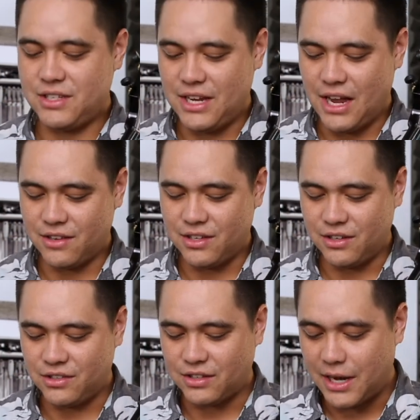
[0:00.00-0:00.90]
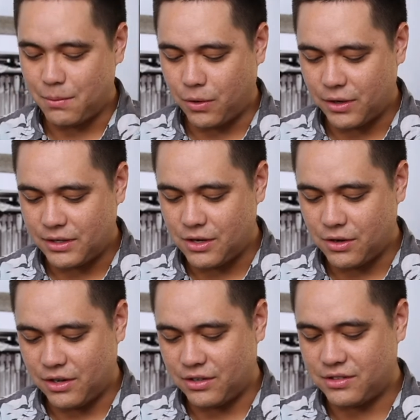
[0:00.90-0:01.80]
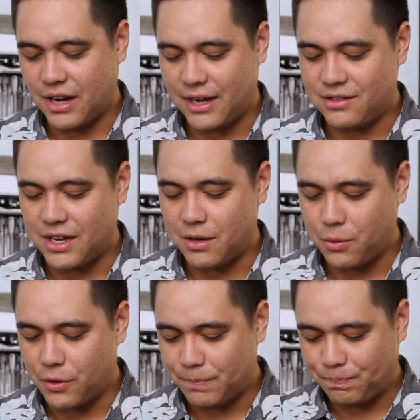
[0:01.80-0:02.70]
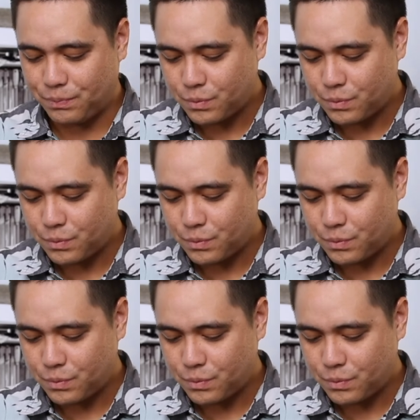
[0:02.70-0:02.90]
he has his side port here, or his side sound port,